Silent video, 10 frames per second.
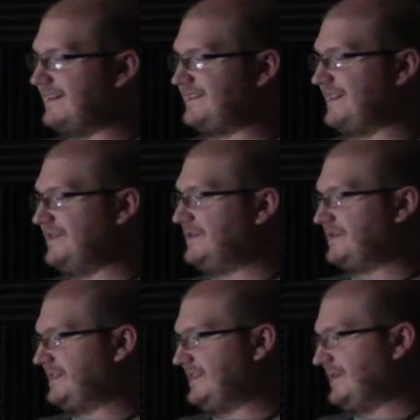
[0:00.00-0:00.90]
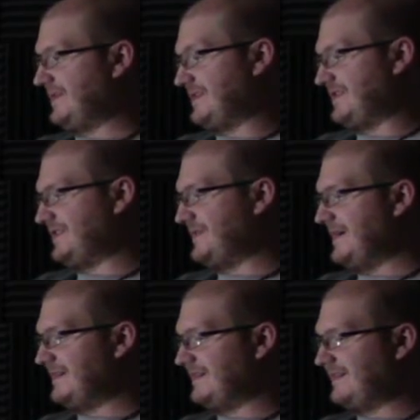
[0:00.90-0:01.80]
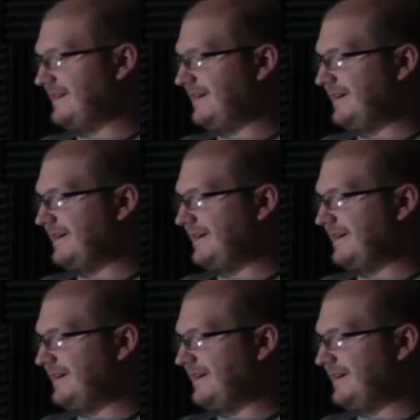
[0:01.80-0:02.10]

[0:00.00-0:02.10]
not news to stupid. It's yeah. just amazing. That's um,